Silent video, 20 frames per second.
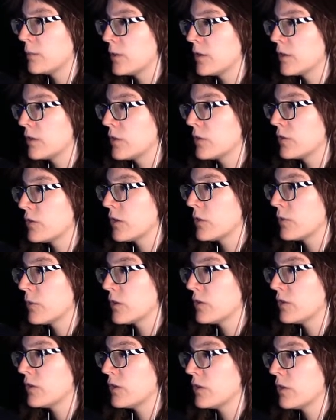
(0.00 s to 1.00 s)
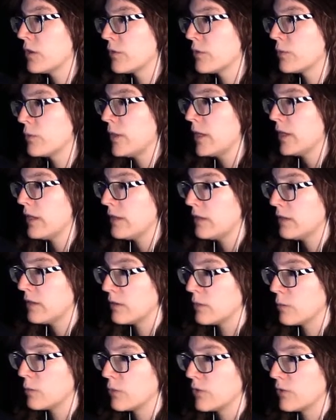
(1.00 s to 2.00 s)
because there wasn't enough space
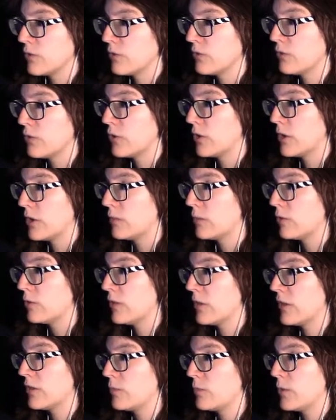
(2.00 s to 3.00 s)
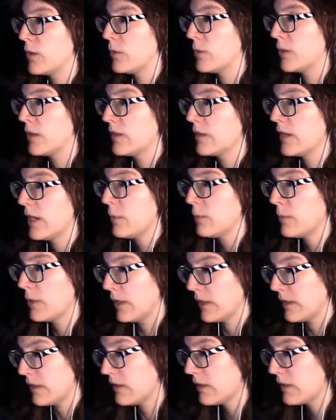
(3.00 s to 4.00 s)
in the prison for him to experience
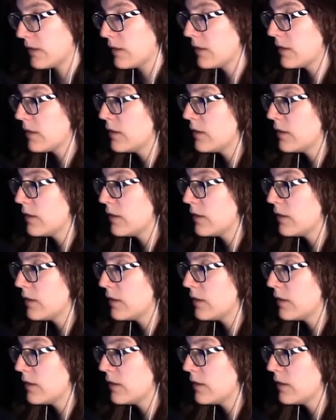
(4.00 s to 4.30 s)
happiness.